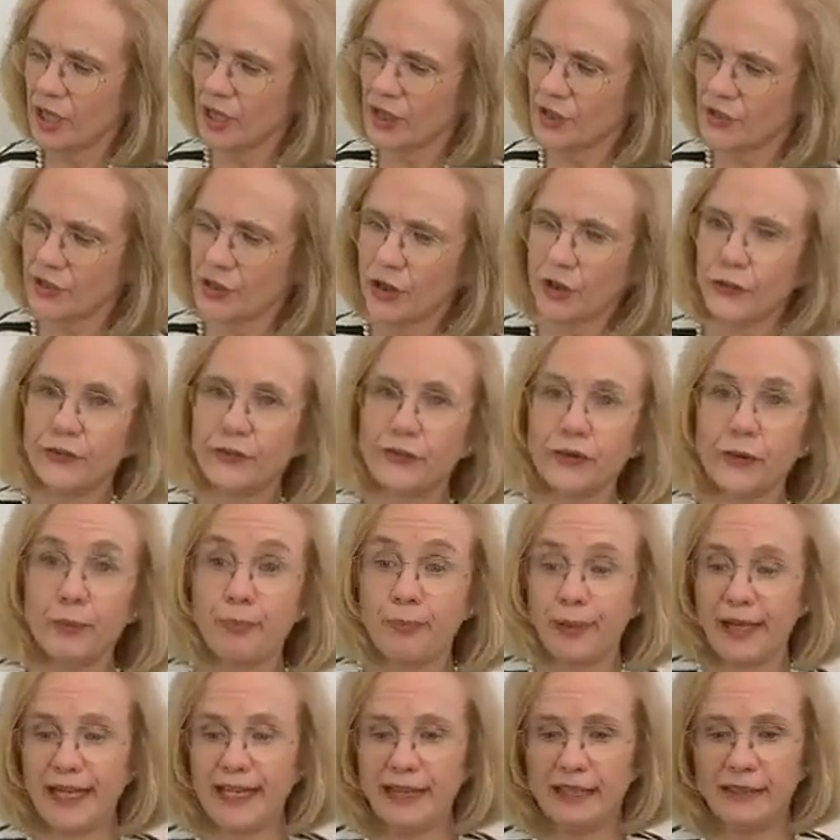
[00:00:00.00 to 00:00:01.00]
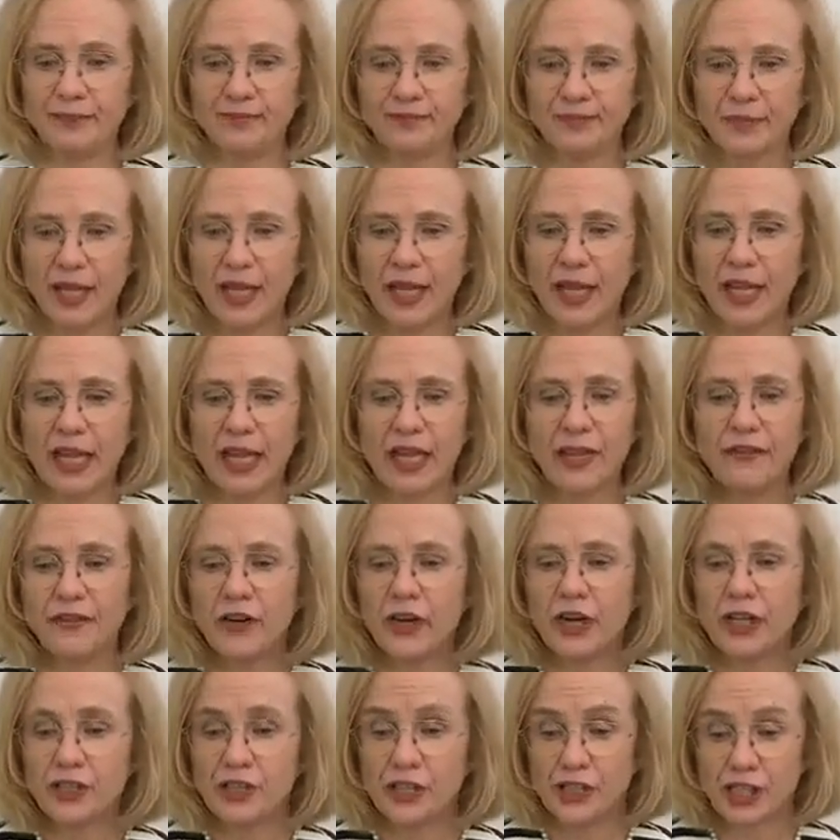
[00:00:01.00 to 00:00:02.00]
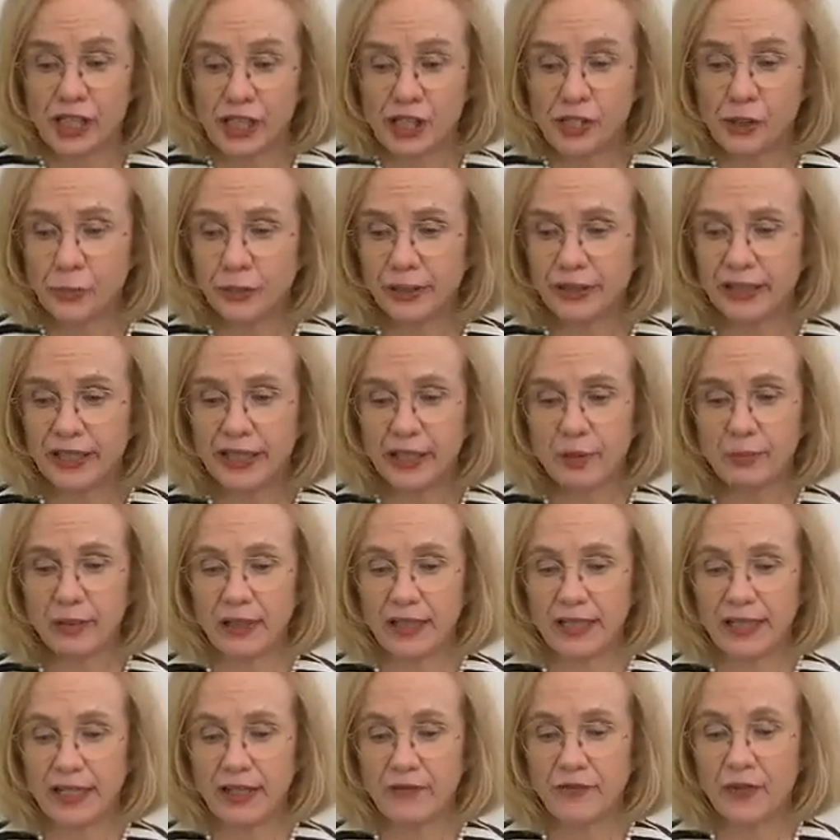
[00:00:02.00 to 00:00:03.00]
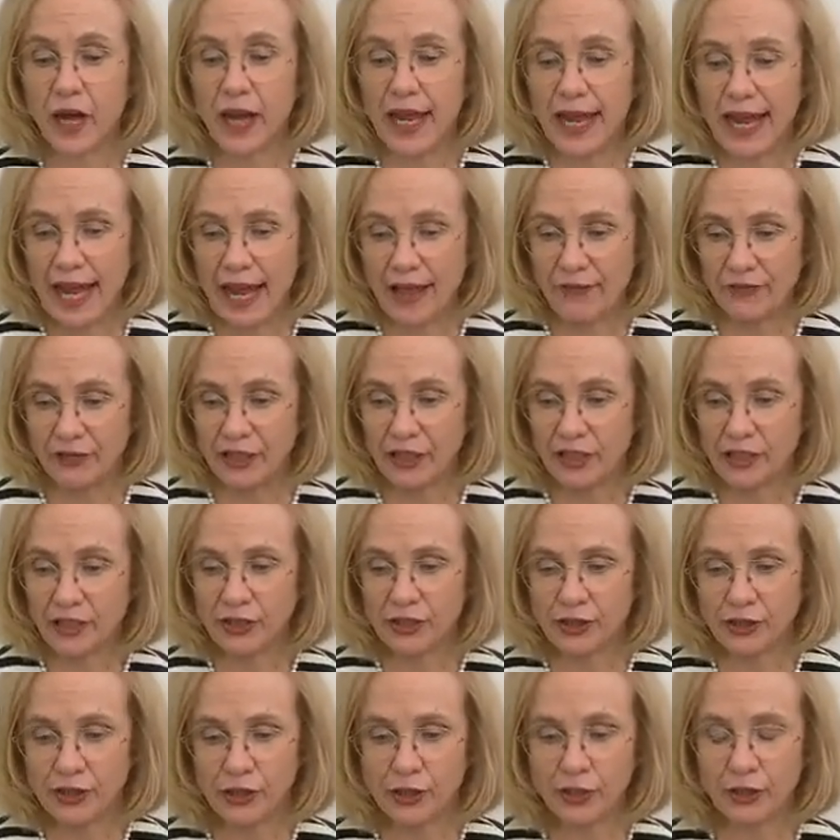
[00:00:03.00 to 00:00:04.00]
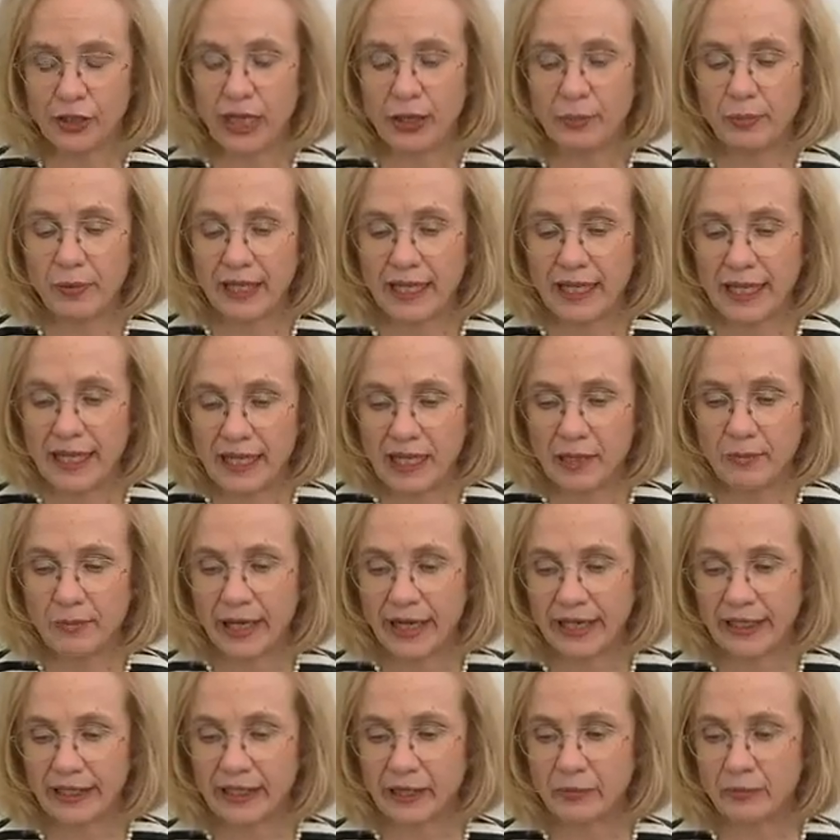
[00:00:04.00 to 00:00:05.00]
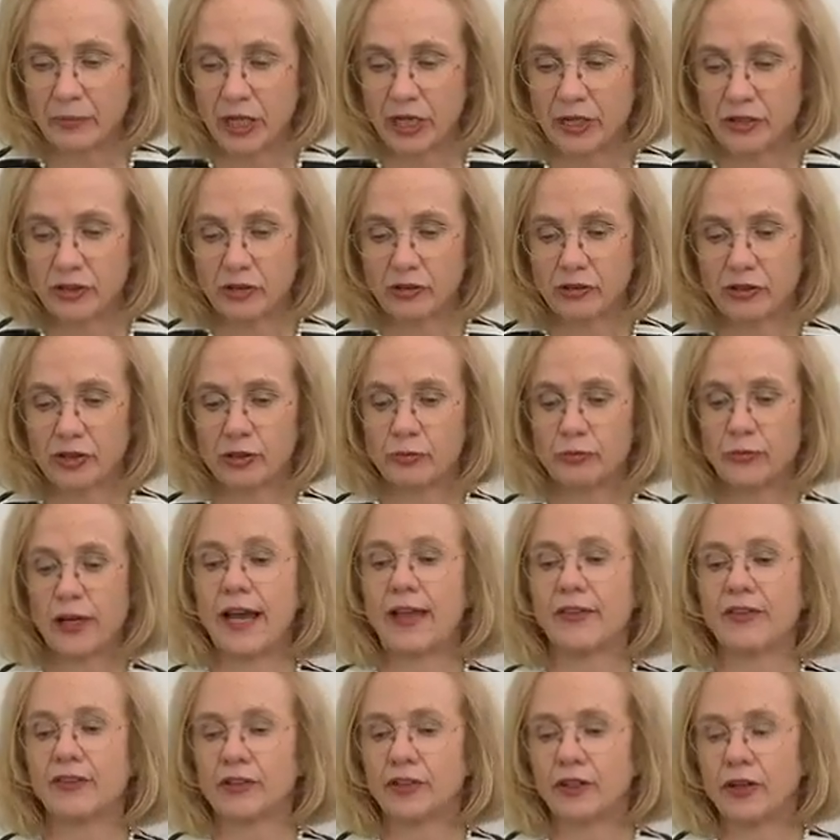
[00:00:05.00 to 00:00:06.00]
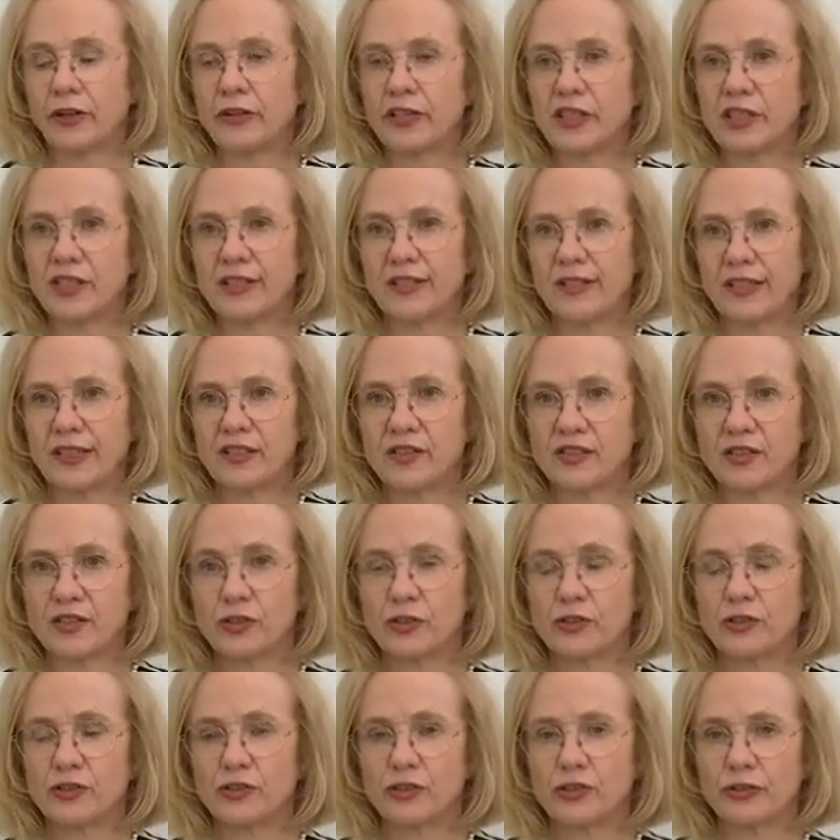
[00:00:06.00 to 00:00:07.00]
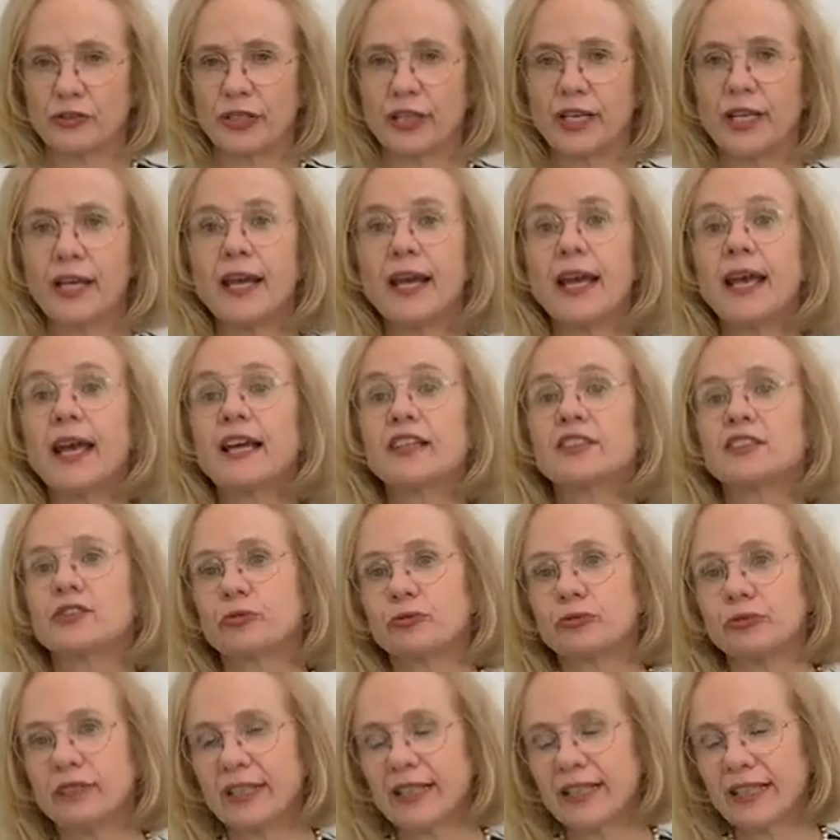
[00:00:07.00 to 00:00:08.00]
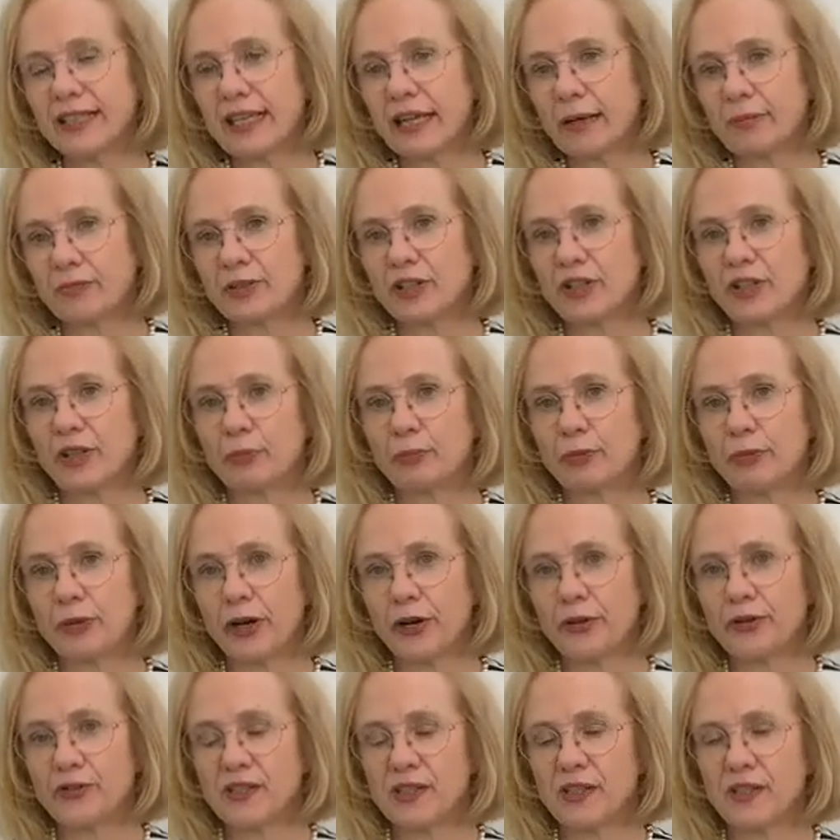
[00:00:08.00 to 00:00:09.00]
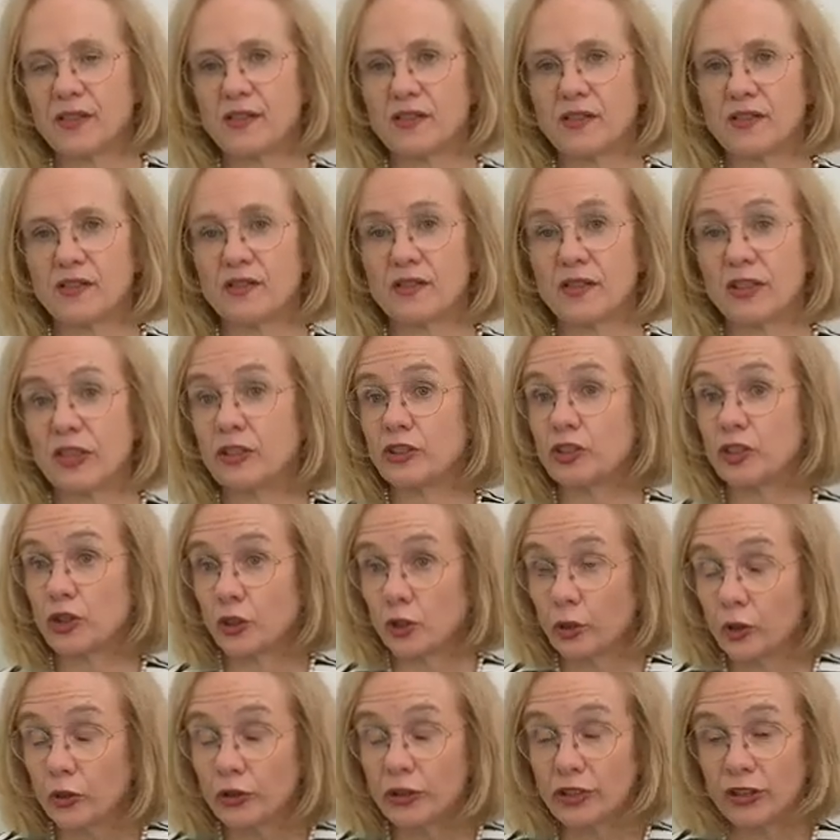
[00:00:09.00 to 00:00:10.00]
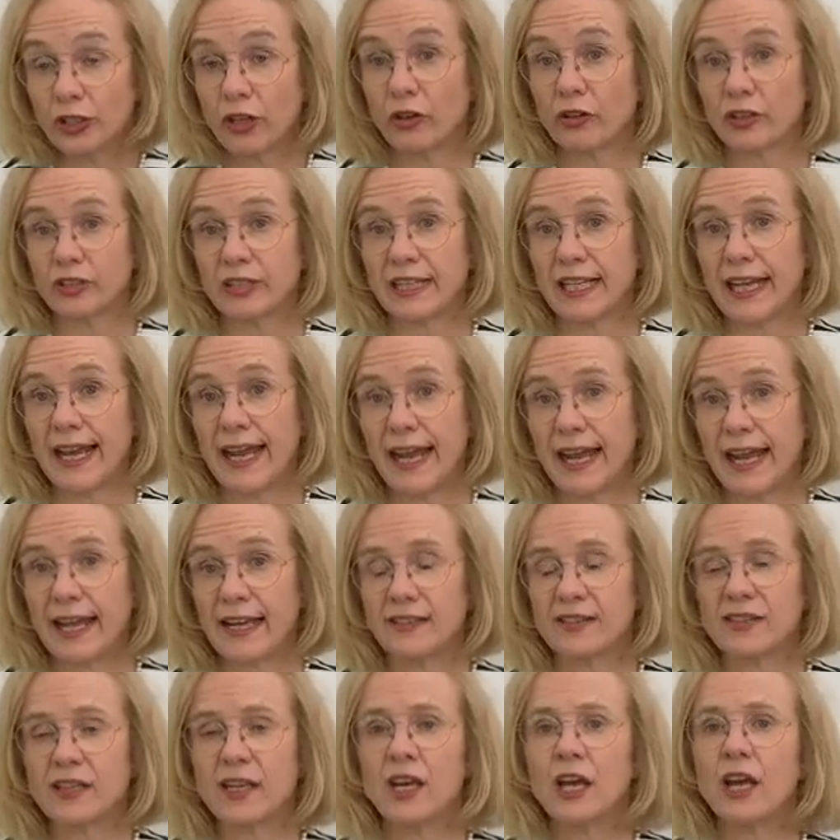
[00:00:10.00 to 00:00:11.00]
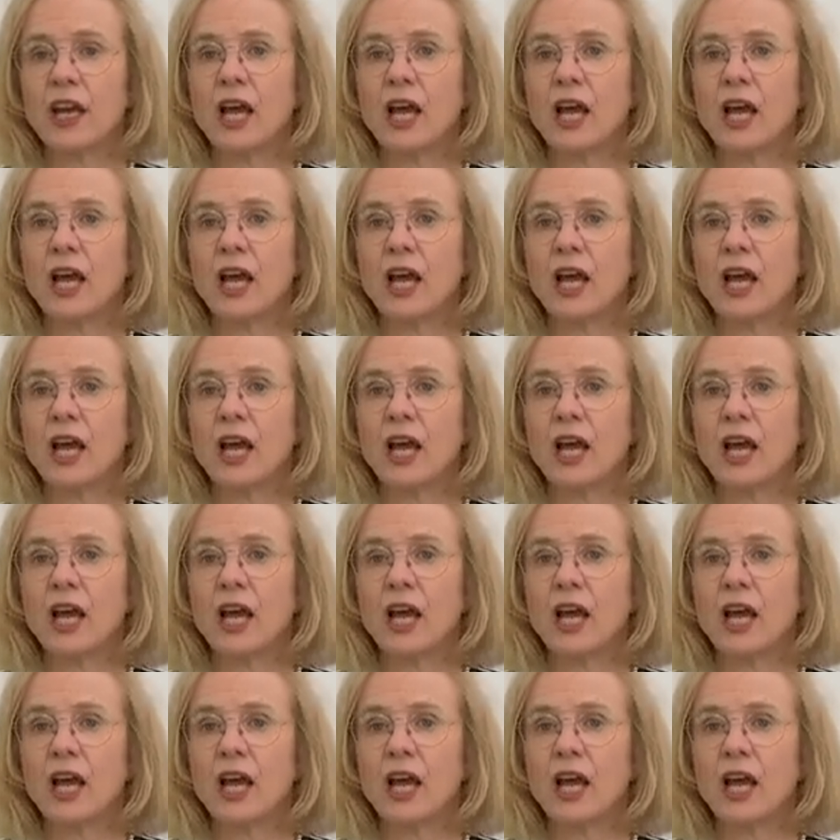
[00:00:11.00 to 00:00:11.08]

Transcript: So from Ben, if I genuinely believe I have it, should I be emailing my doctor rather than going to their surgery? It's really up to the processes that your doctor has.